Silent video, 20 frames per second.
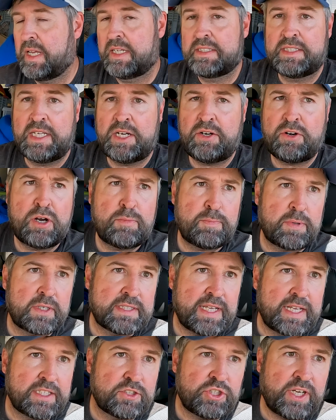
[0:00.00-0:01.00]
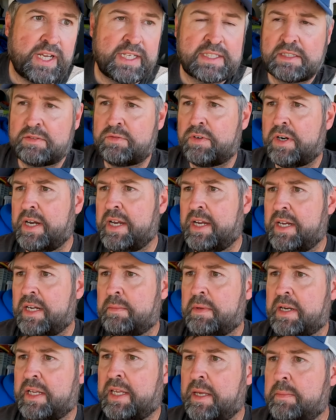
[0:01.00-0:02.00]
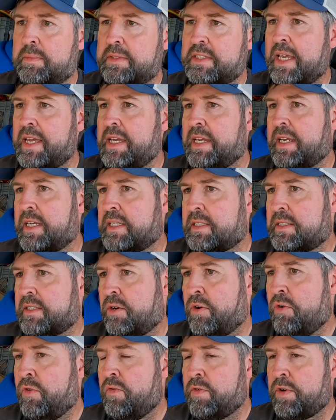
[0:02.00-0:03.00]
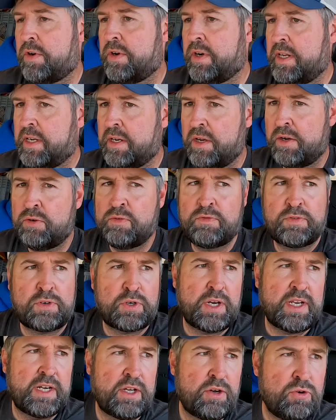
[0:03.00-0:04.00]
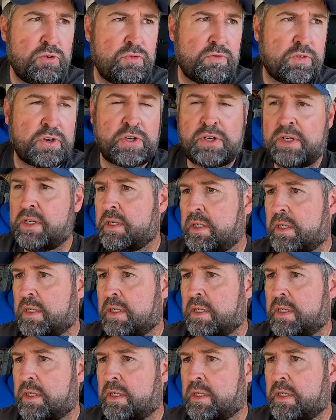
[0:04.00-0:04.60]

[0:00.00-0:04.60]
0% chance of rain. I'm going to keep saying it over and over and over.